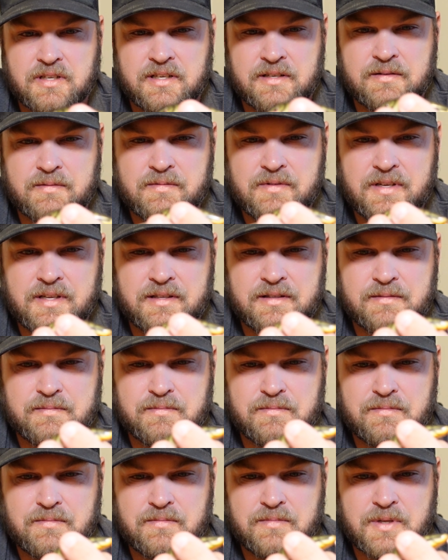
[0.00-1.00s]

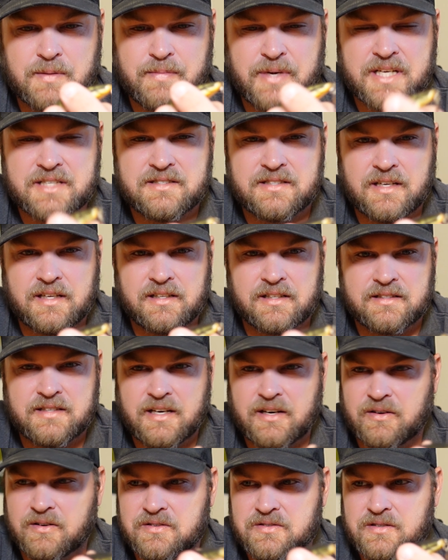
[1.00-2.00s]
And the best thing to
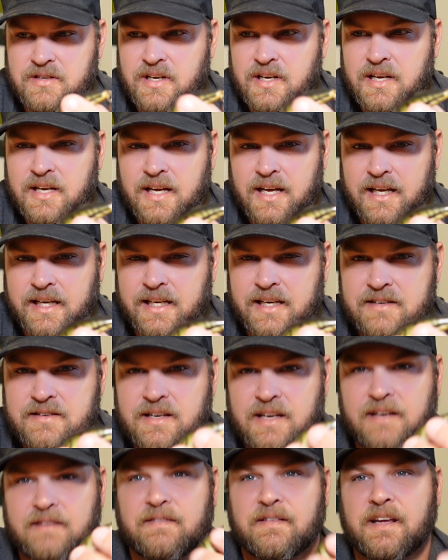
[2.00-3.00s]
tell is
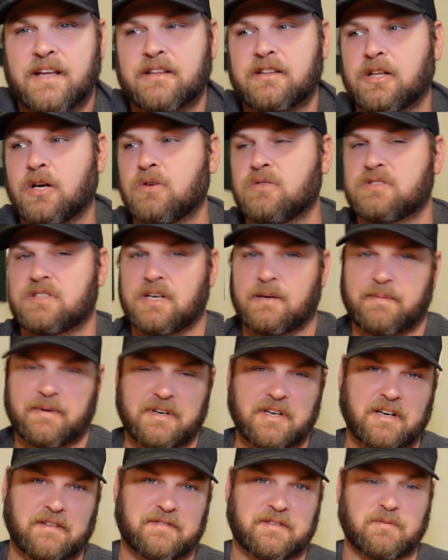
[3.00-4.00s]
it loads up
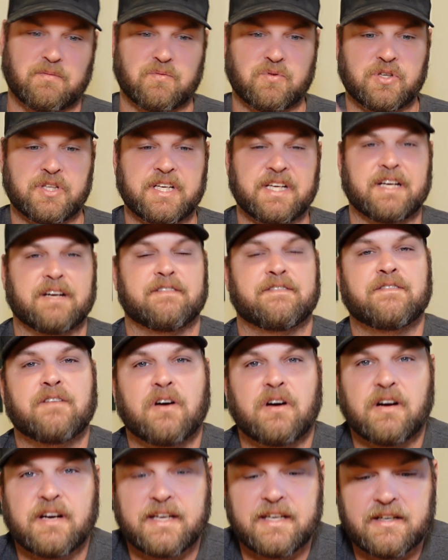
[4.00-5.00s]
enough to really get
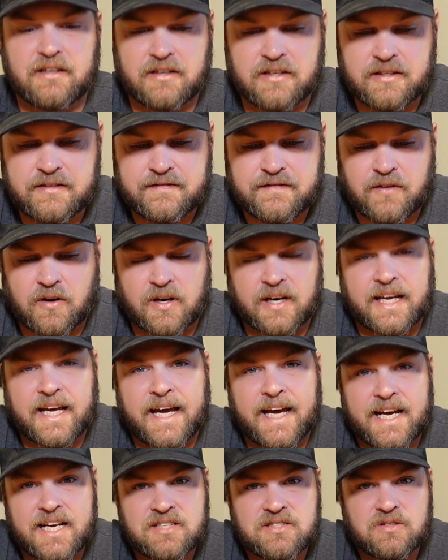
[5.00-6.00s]
a good far
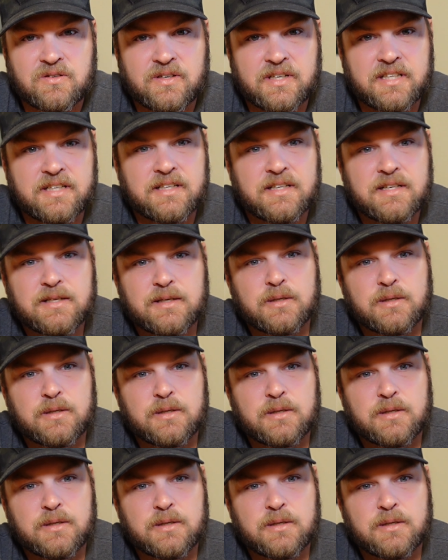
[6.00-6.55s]
cast on it.